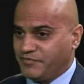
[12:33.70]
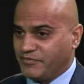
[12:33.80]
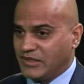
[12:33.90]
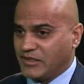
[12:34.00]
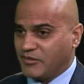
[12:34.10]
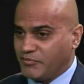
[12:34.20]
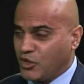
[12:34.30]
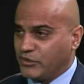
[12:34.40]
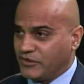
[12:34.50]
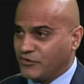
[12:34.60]

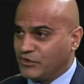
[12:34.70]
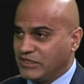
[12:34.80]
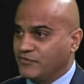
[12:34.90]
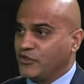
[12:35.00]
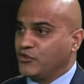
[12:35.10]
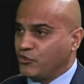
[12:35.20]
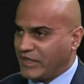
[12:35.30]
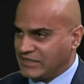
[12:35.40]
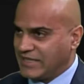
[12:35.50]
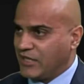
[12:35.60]
component of the
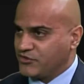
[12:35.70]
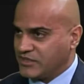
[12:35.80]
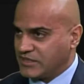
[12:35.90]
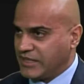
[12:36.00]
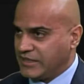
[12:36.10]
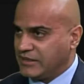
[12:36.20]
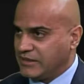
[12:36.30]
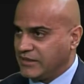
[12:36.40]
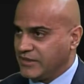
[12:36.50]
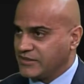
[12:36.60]
directing how society
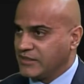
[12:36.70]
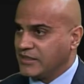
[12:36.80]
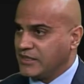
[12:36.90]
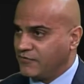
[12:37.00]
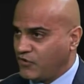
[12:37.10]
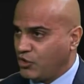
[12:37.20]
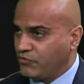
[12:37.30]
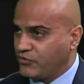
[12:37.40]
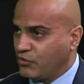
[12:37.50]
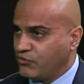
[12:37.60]
has evolved
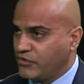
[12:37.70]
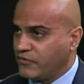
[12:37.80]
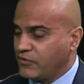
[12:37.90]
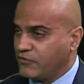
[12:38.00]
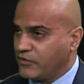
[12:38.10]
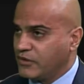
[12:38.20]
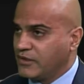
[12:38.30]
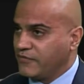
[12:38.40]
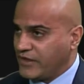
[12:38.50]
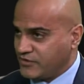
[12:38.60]
over
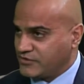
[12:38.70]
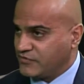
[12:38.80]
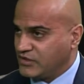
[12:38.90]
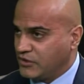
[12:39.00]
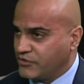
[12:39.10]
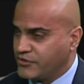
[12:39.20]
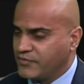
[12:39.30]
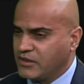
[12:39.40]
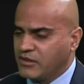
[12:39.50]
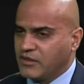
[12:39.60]
thousands of years,
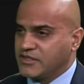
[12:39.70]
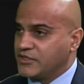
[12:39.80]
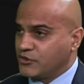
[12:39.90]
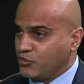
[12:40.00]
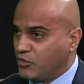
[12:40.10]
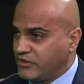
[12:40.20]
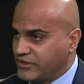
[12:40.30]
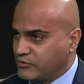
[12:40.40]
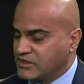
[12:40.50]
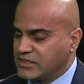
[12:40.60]
since the Romans, I
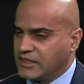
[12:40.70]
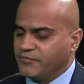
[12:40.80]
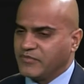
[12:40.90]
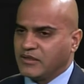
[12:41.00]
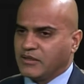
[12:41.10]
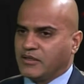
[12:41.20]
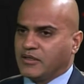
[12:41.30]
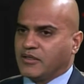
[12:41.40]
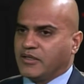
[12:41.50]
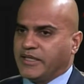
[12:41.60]
would say.
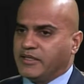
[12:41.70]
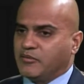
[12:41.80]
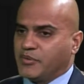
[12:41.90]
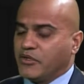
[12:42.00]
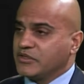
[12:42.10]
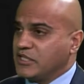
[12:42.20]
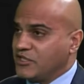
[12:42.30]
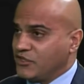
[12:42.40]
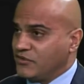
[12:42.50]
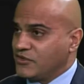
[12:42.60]
And
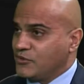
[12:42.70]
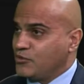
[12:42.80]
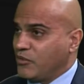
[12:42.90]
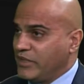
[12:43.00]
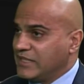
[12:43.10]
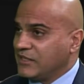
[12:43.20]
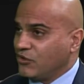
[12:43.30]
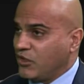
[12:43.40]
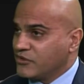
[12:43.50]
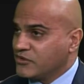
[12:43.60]
politicians who are making
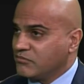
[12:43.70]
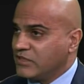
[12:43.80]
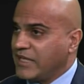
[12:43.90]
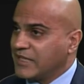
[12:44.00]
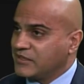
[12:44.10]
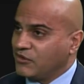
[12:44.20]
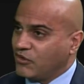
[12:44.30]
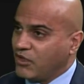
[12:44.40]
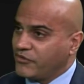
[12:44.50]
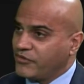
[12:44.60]
laws, enacting laws,